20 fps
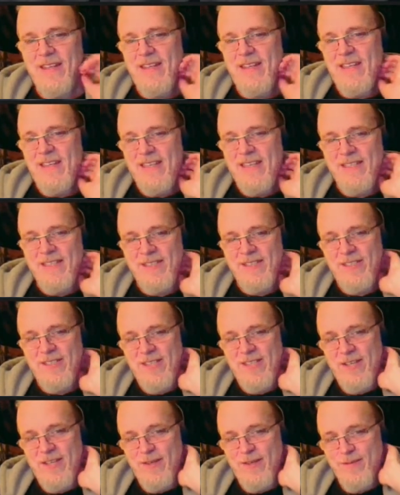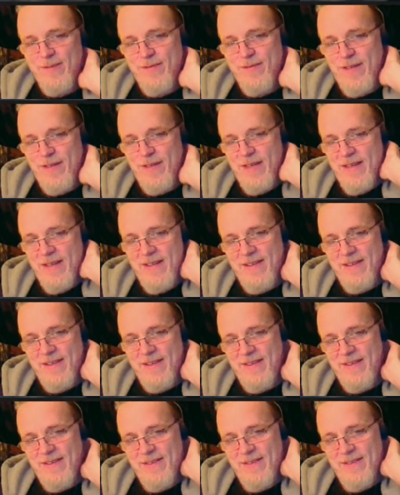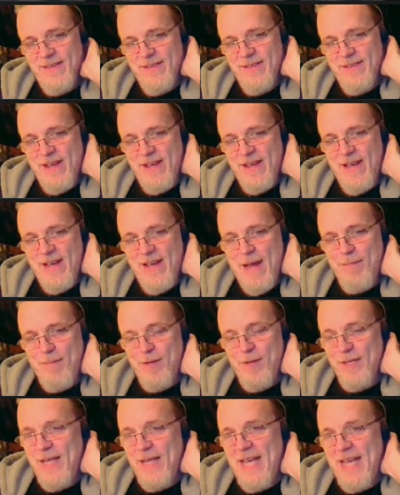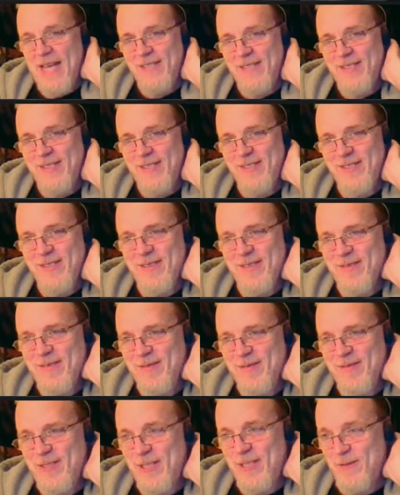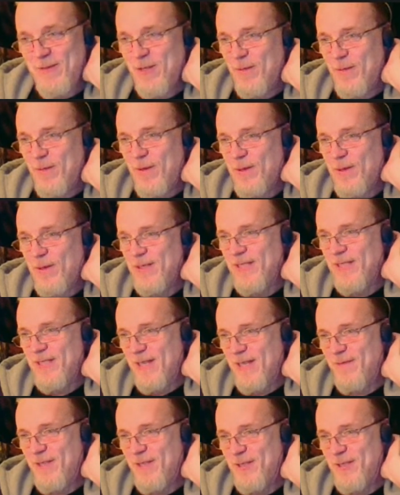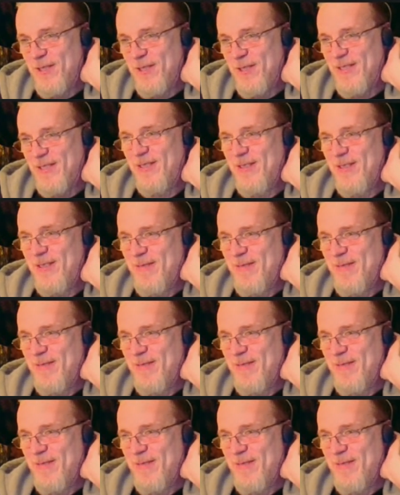instead of opera glasses, which gives you a bonus on vigilance.